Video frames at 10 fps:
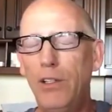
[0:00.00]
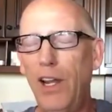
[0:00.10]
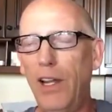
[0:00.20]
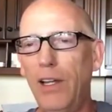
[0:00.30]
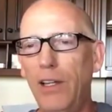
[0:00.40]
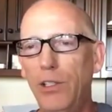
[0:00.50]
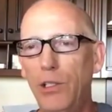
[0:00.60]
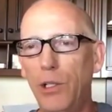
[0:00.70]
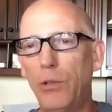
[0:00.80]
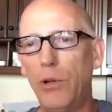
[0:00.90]
taking
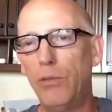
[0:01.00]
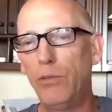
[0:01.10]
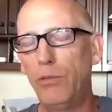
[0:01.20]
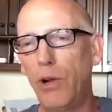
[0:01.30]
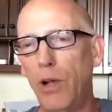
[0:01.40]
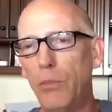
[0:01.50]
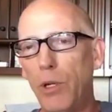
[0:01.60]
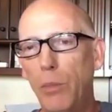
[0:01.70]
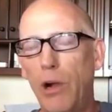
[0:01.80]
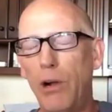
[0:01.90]
children from
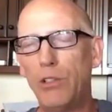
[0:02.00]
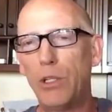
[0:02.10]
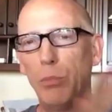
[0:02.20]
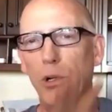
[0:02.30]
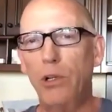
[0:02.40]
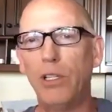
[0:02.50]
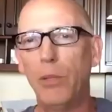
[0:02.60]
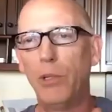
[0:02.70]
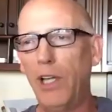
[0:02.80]
their parents and putting them in